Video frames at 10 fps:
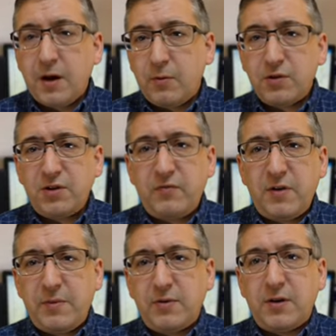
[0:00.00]
Once you've
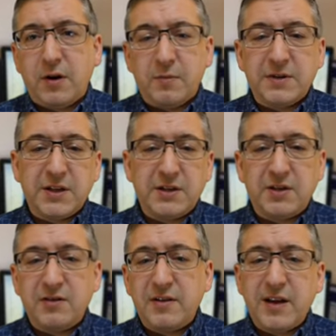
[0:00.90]
rebooted Home
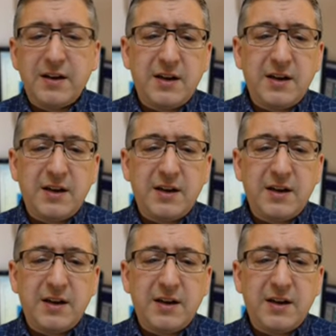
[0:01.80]
Assistant, you then